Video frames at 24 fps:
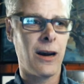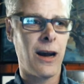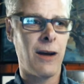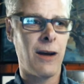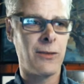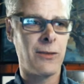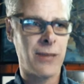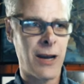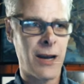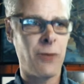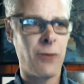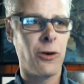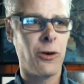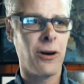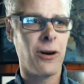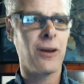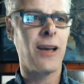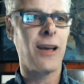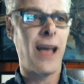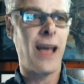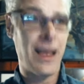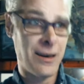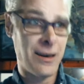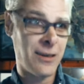I was at
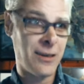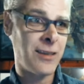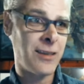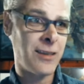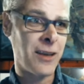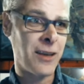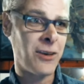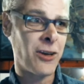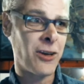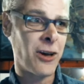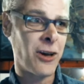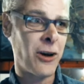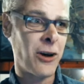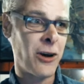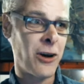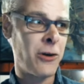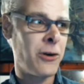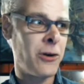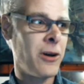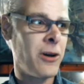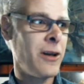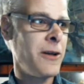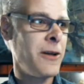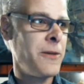work at
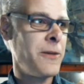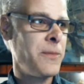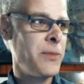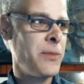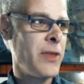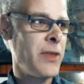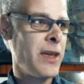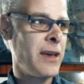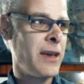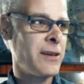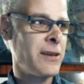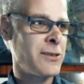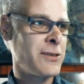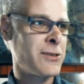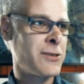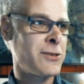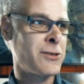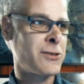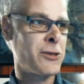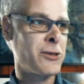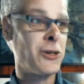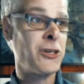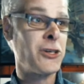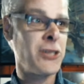Nintendo
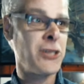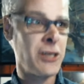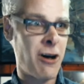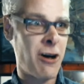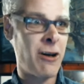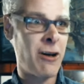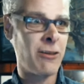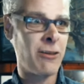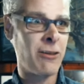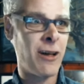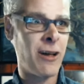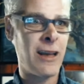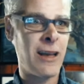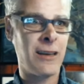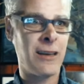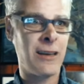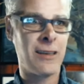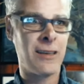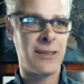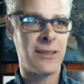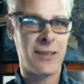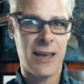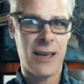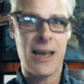searching online
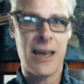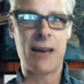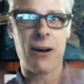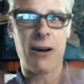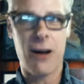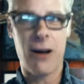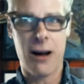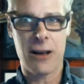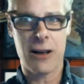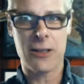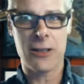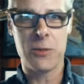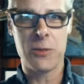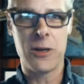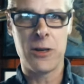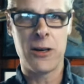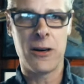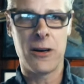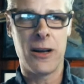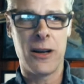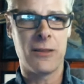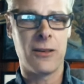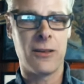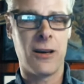because they had awesome
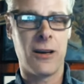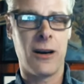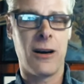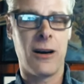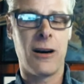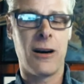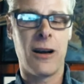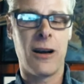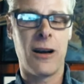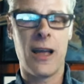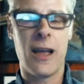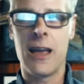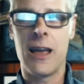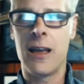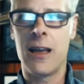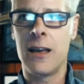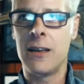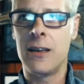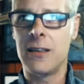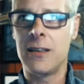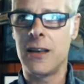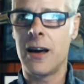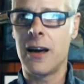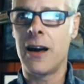internet there.
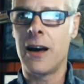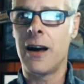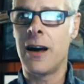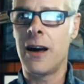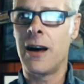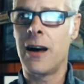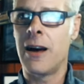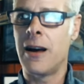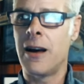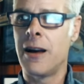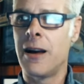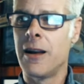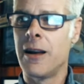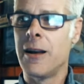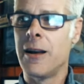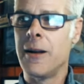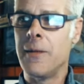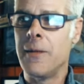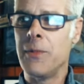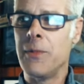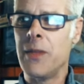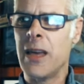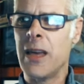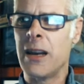And I
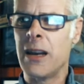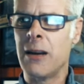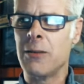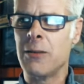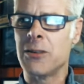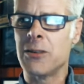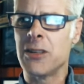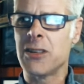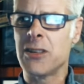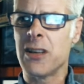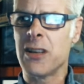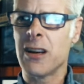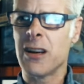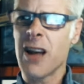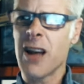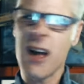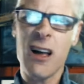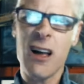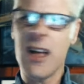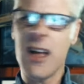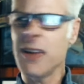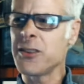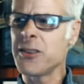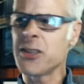was just like, oh,
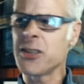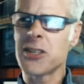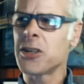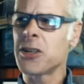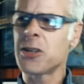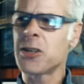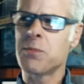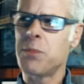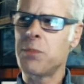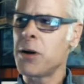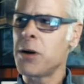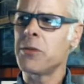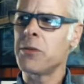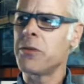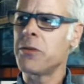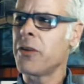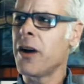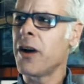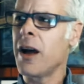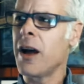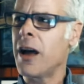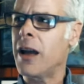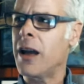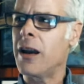I'll just search Boba
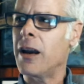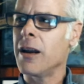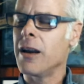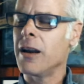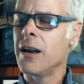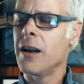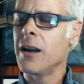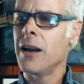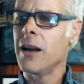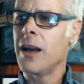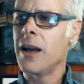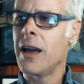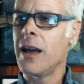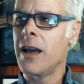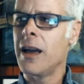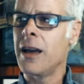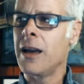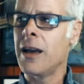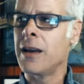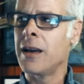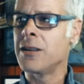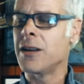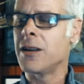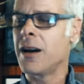Fett.
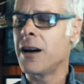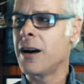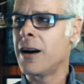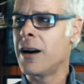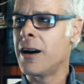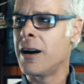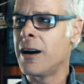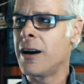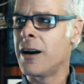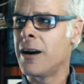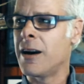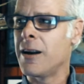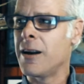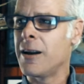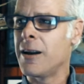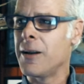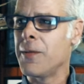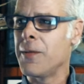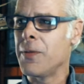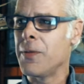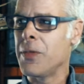And a